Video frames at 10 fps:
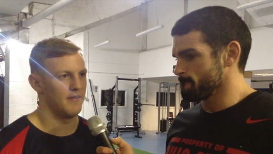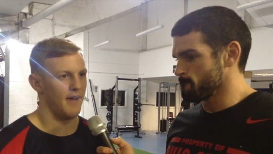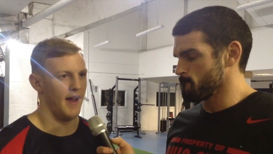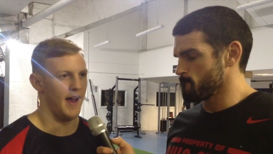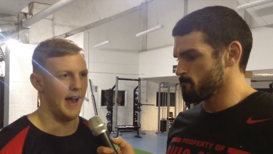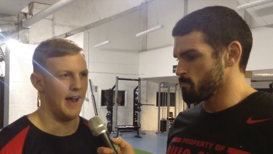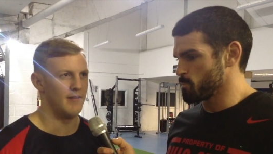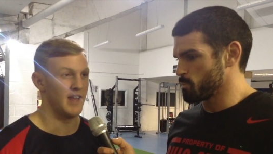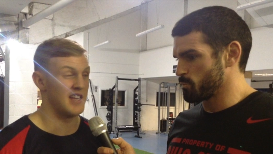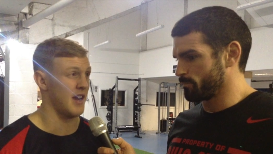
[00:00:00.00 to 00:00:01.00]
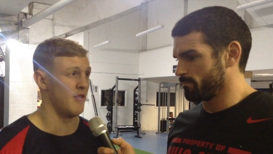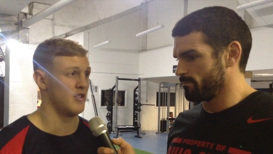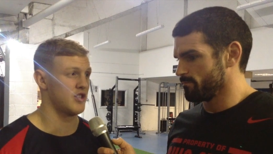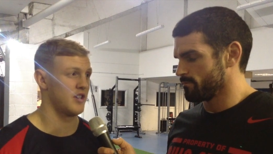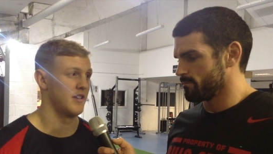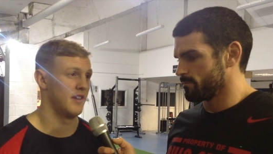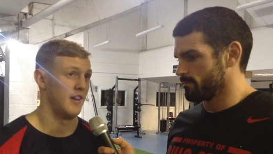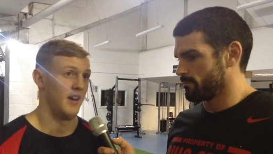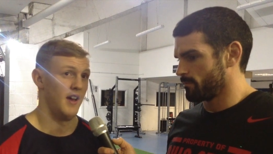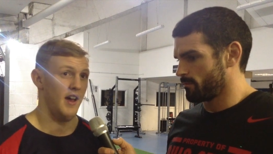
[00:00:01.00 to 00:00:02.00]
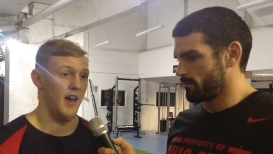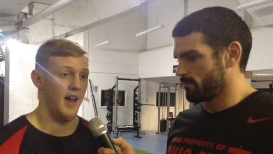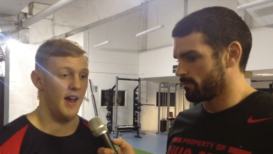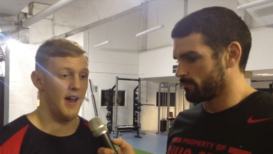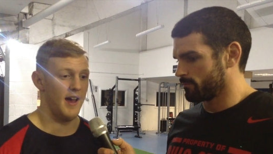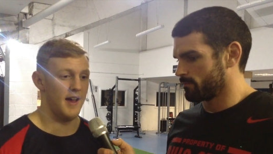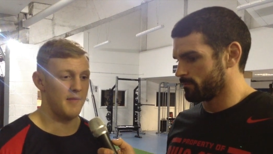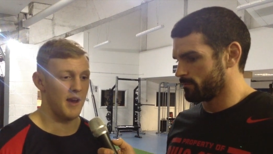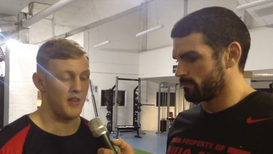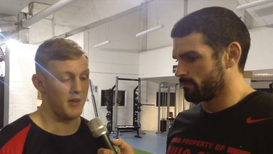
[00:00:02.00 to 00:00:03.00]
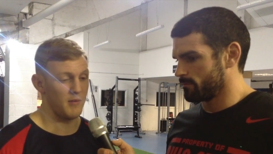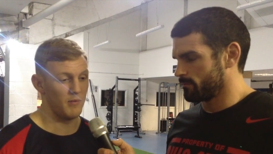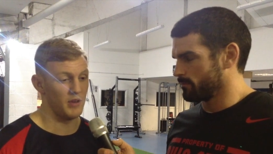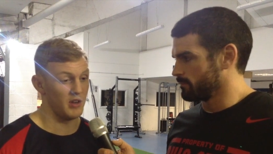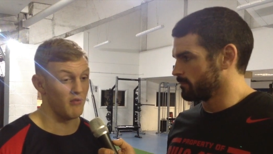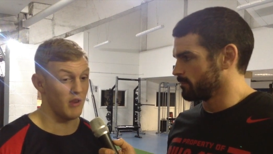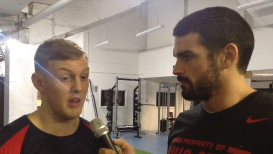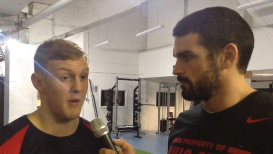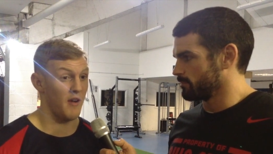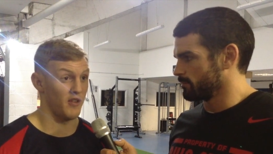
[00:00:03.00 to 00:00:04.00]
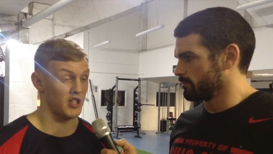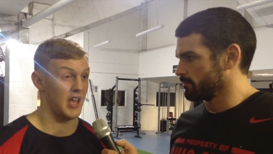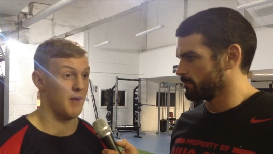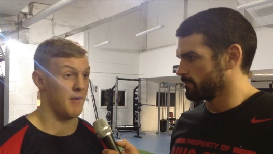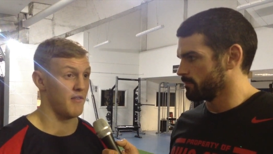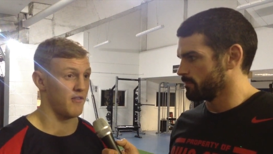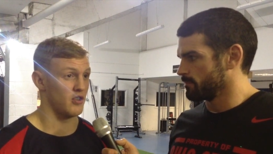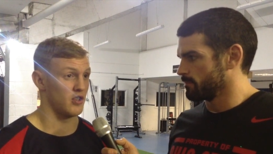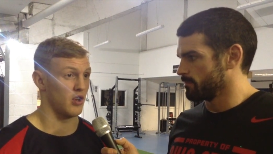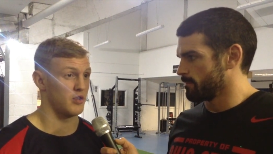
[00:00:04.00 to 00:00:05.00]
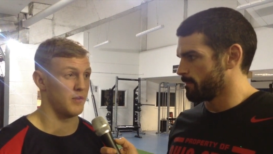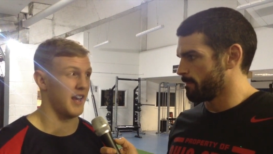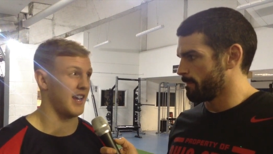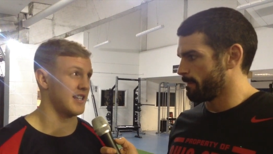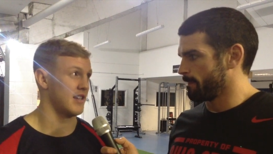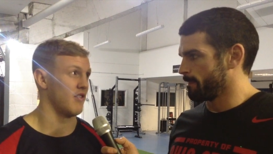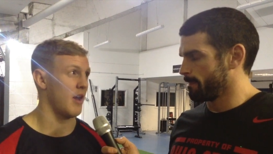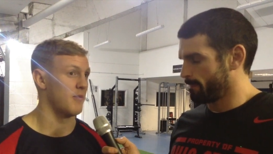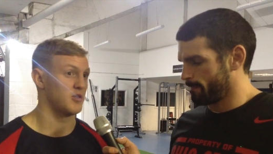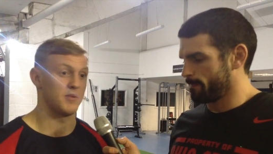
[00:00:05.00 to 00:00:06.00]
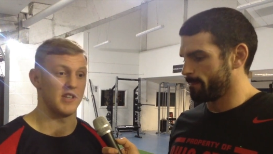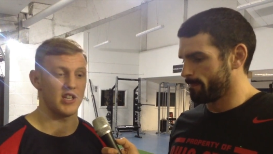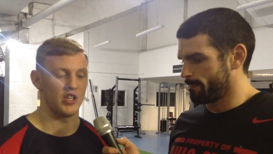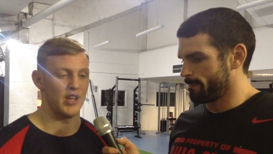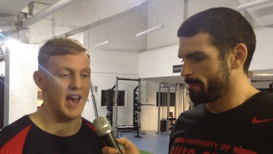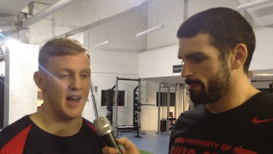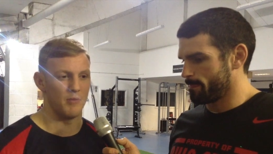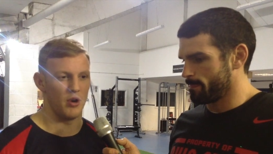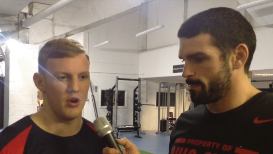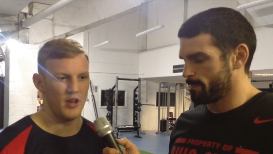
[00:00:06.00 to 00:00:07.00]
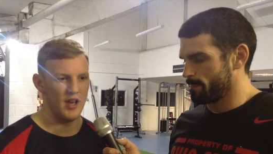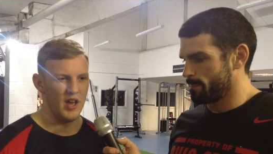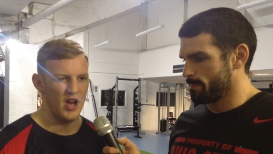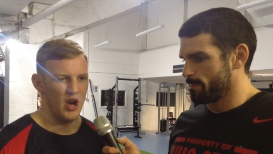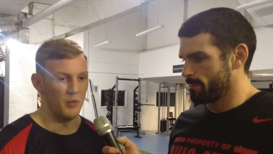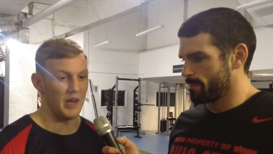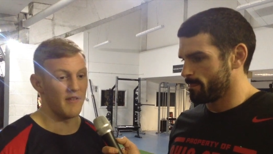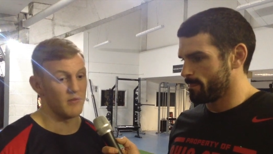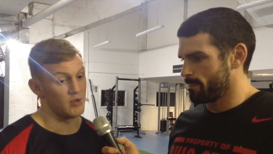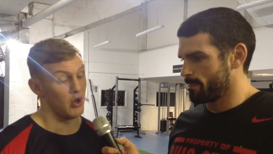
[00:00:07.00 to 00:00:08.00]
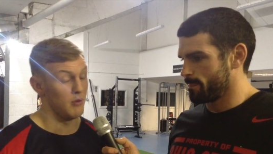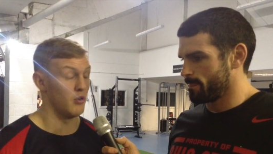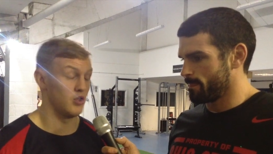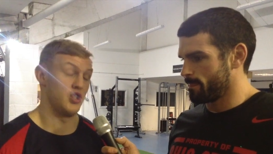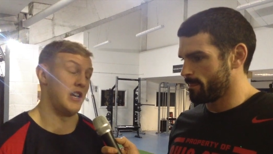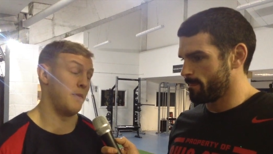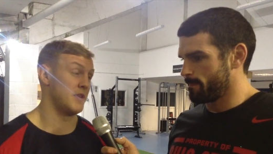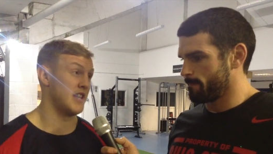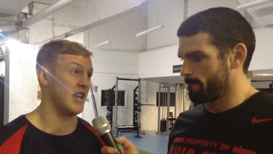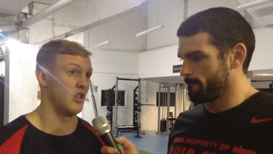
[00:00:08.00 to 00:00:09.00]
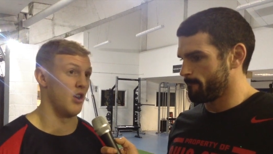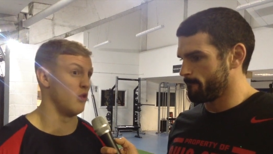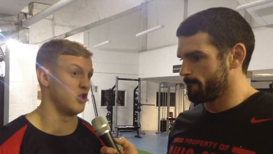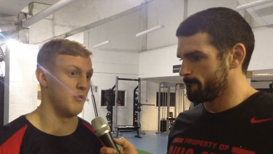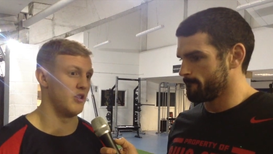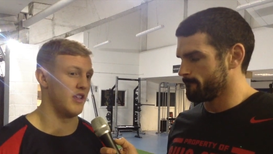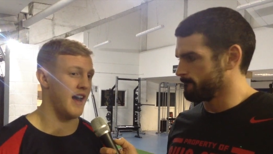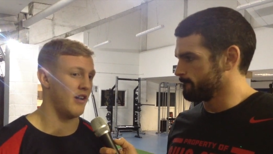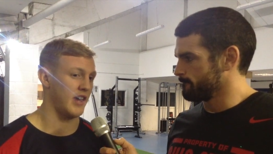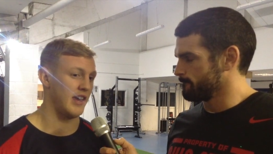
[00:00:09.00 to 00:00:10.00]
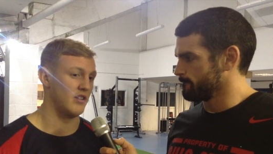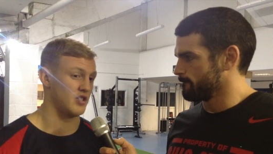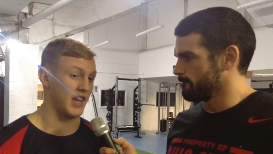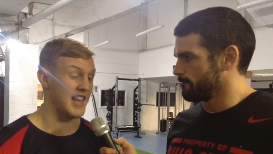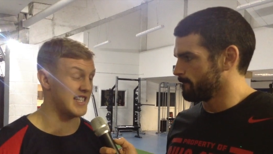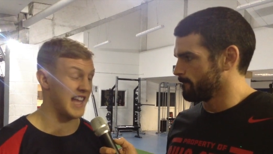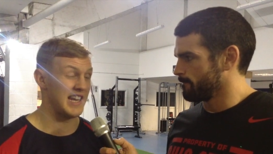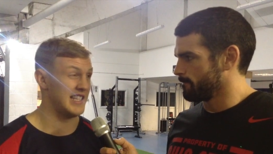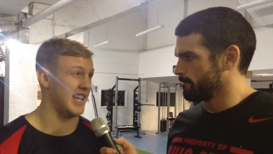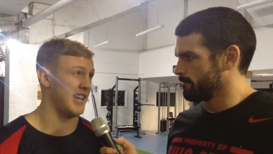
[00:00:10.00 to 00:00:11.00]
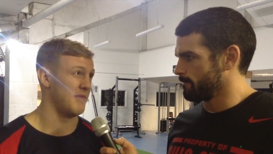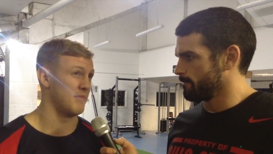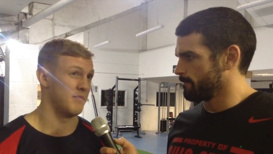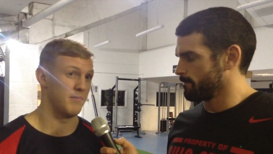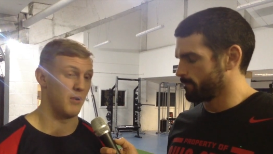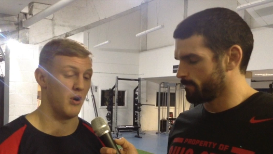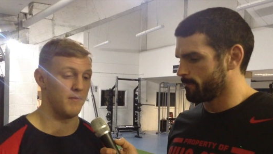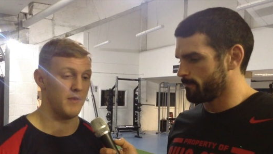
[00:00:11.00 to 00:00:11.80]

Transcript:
Speaker 1: Less errors. I think we did really well for staying with them for as long as we did, considering how much possession they had. But we give them too much cheap possession, and ultimately that'll kill us against any team. But